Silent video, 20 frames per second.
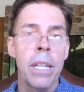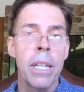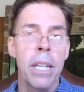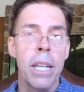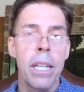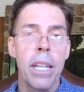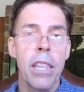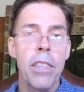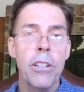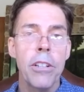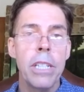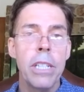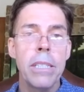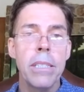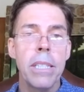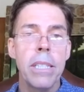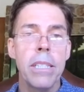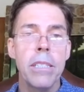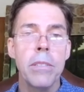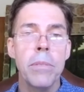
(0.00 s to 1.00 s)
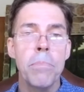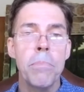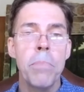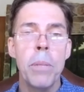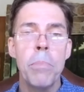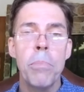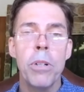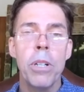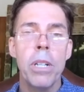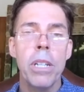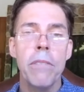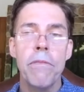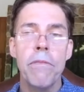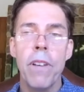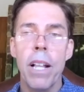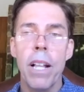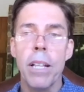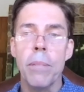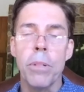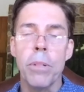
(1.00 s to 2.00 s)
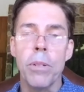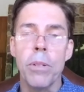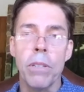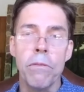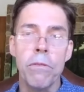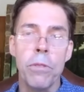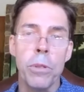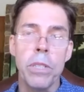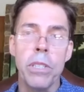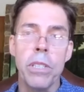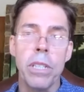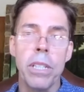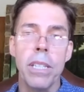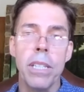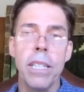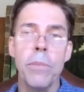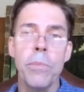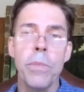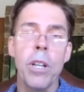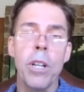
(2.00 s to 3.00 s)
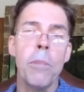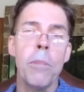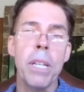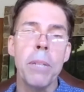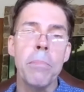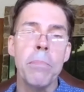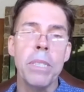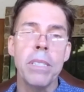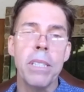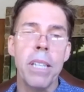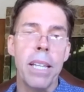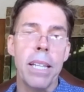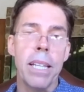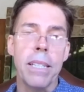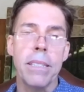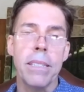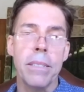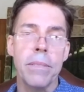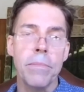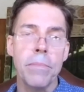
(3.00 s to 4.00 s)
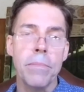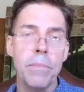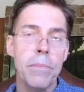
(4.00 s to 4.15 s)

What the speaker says: Another reason is people aren't infallible, unfortunately, and we all make mistakes.